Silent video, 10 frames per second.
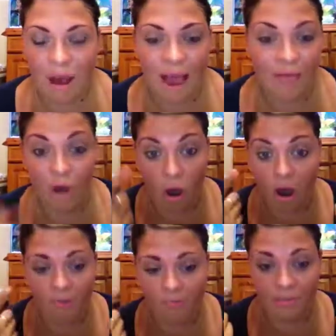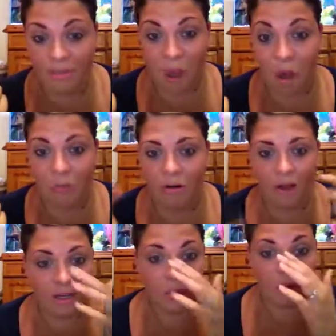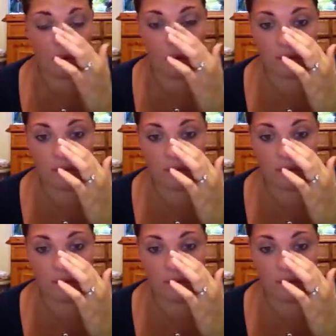I haven't got a mascara on. I don't want to put